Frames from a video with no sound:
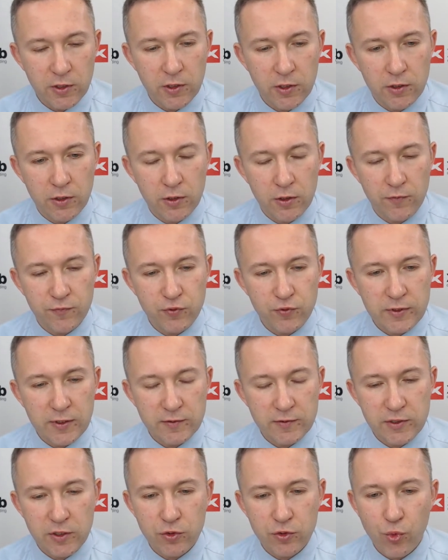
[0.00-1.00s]
of
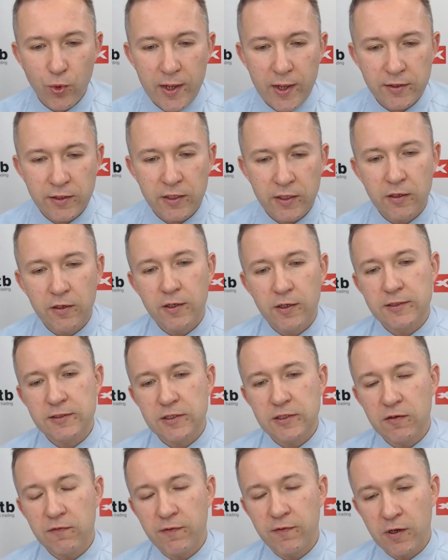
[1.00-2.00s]
2020,
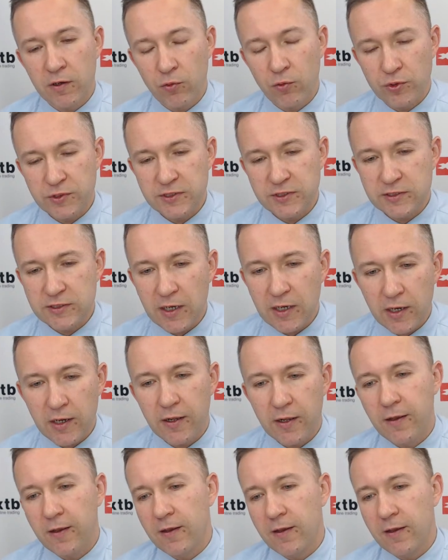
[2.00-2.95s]
silver was stuck,